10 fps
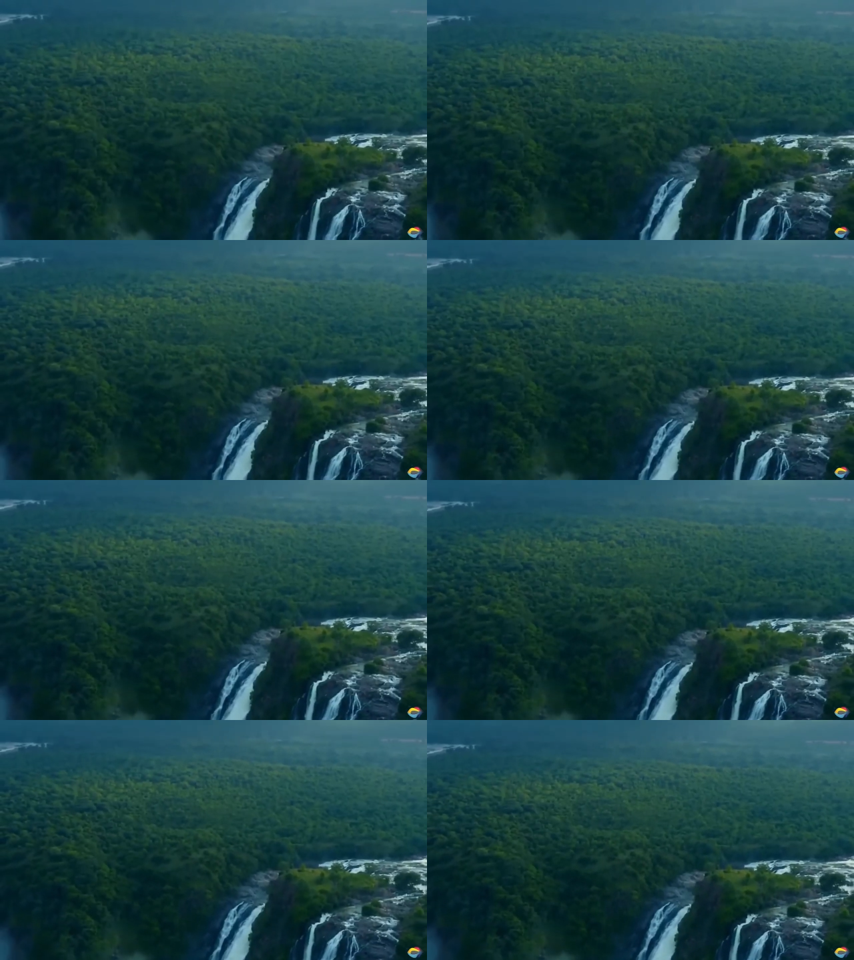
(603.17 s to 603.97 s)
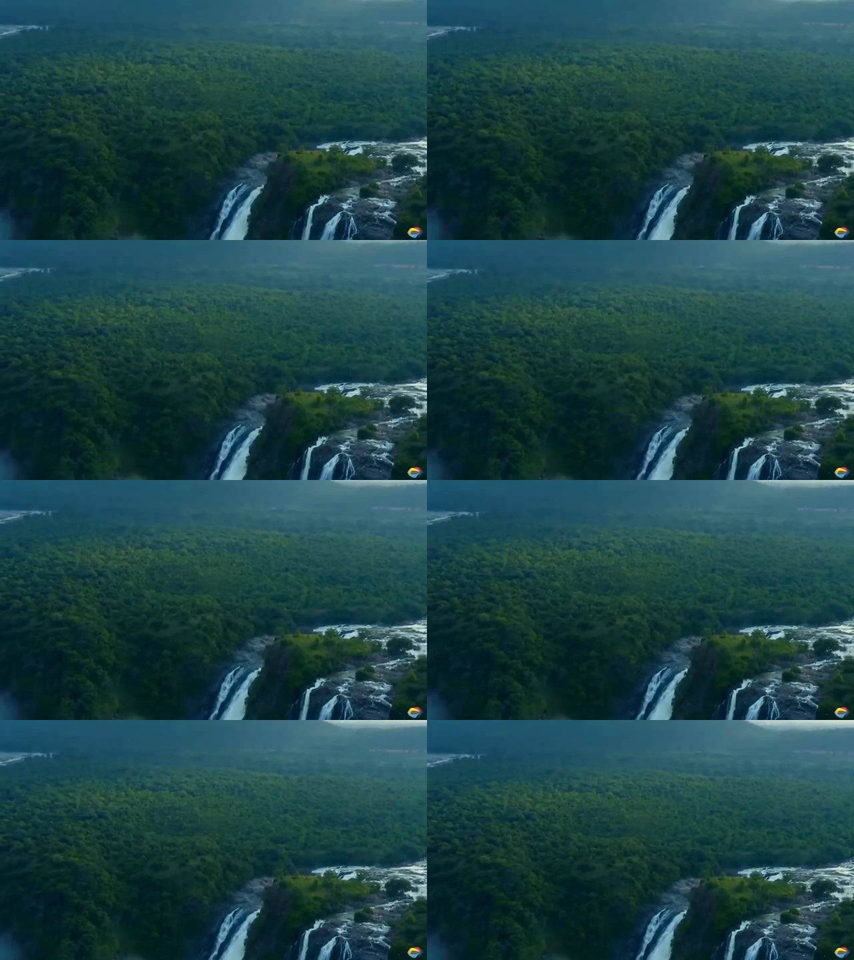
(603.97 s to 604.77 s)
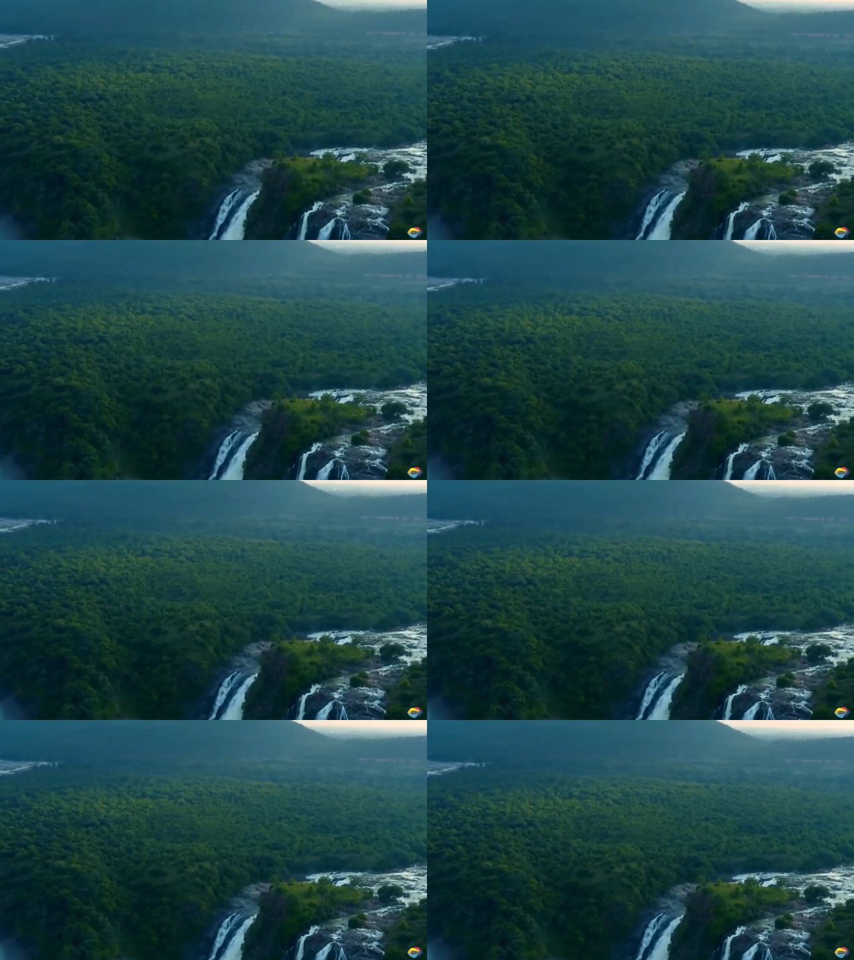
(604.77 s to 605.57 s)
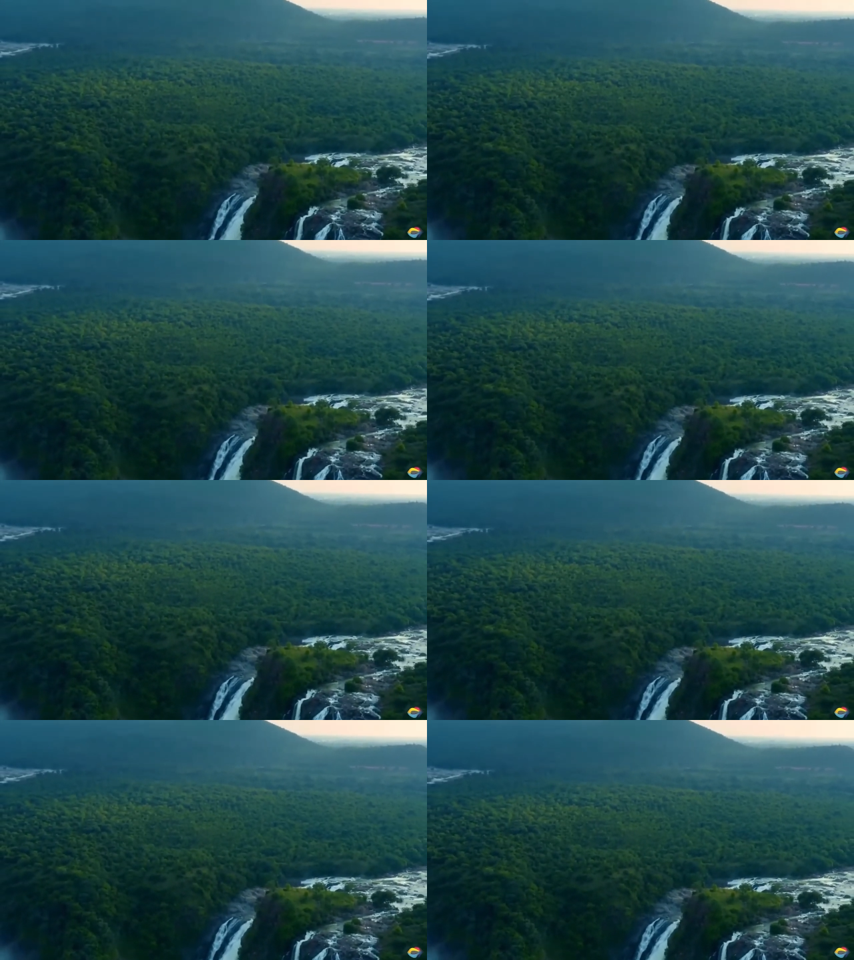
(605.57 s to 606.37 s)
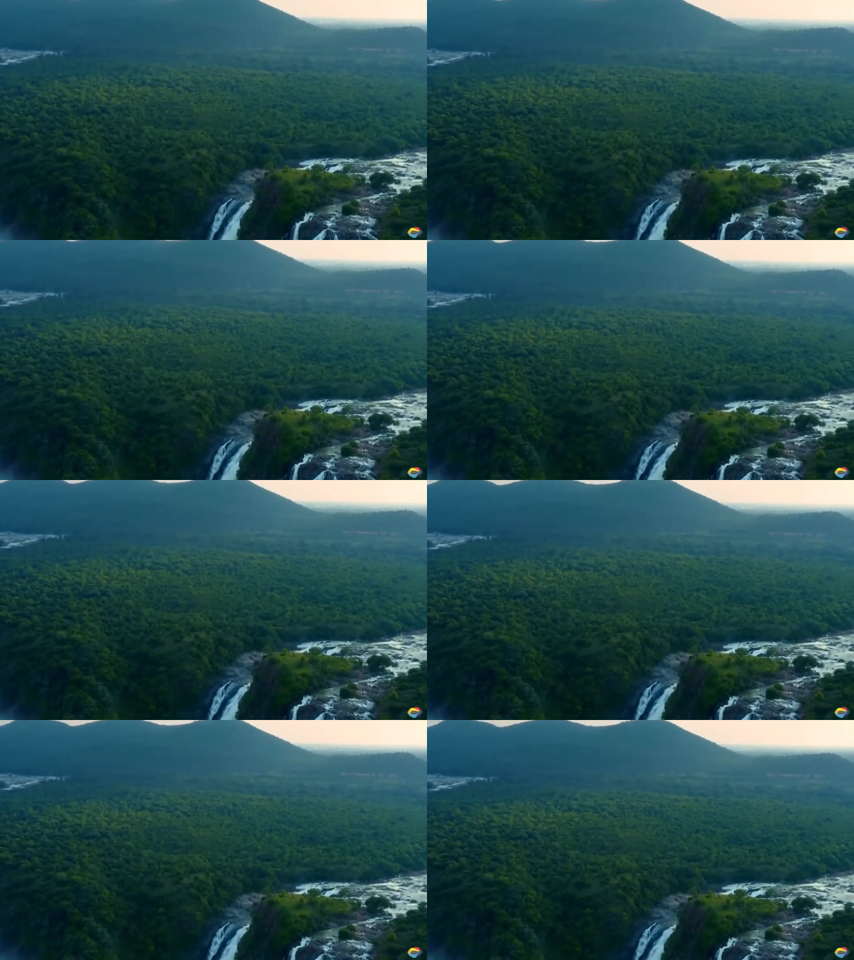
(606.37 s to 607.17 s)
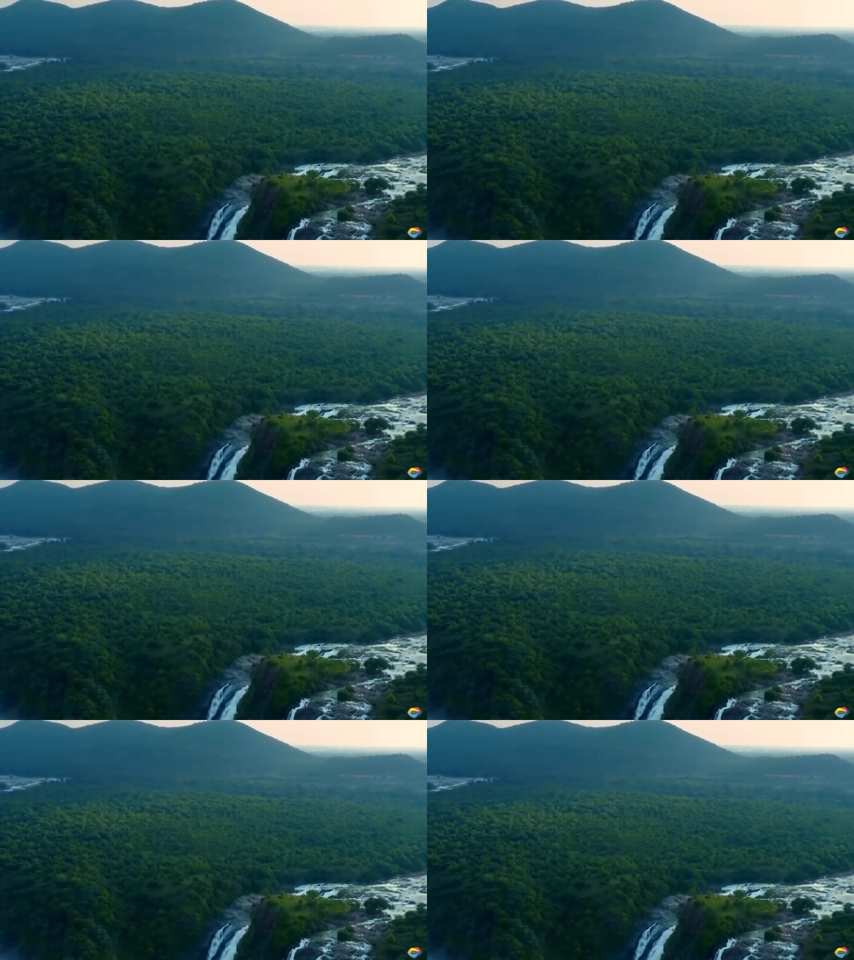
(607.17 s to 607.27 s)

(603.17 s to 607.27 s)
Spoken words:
[unreadable: no face in view]